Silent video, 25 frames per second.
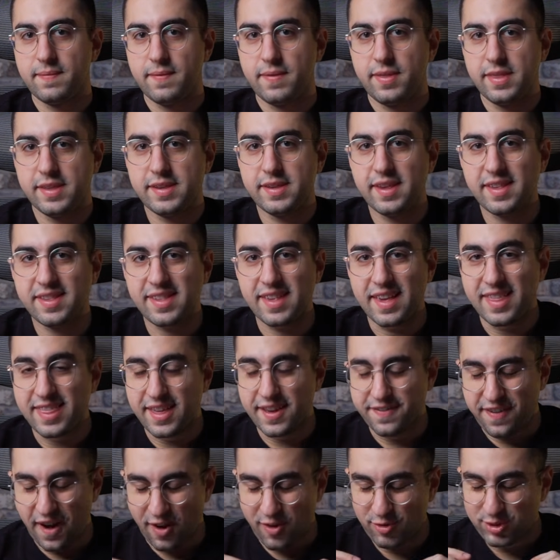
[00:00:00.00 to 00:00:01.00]
This is the
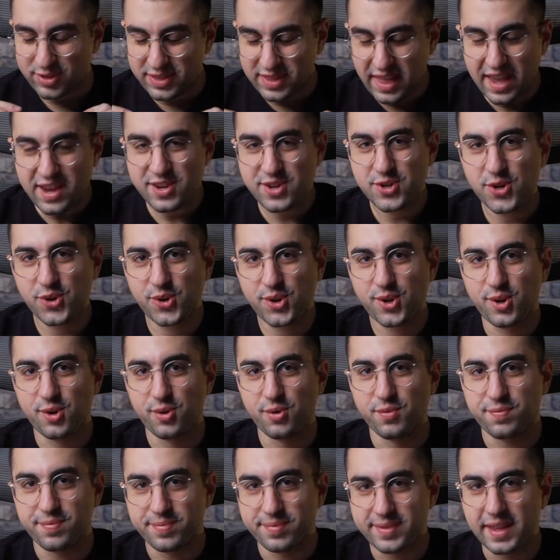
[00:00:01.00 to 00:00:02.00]
foundation
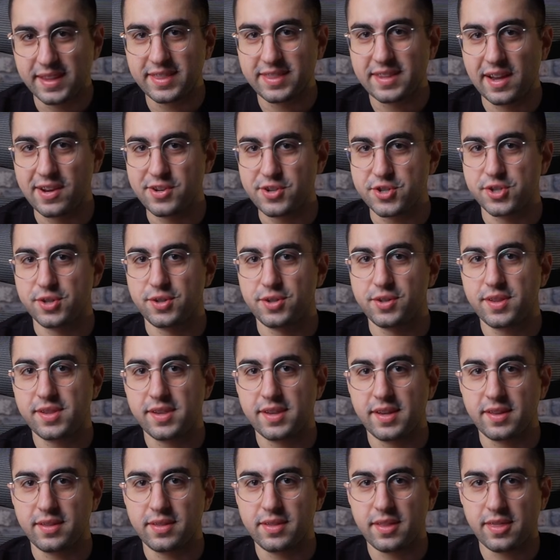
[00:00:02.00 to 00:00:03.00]
of detail shots
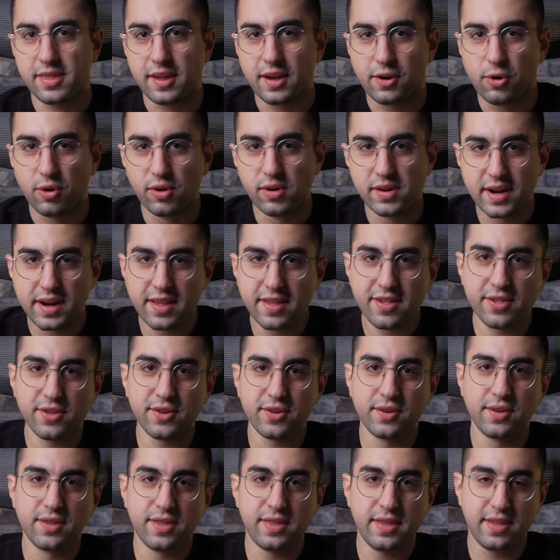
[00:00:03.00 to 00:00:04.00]
and the whole
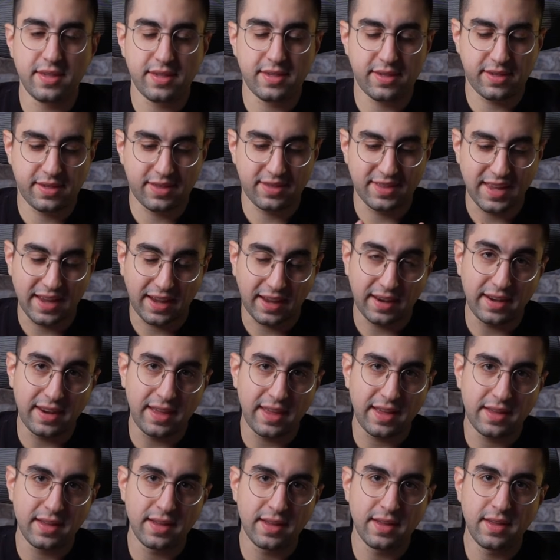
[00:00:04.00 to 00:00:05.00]
reason this
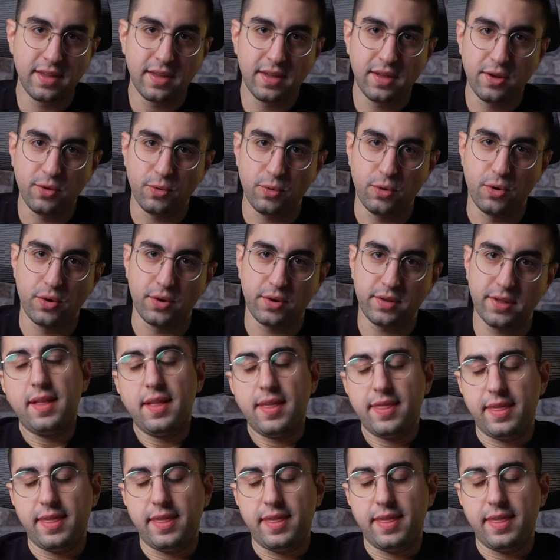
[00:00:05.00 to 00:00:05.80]
technique works.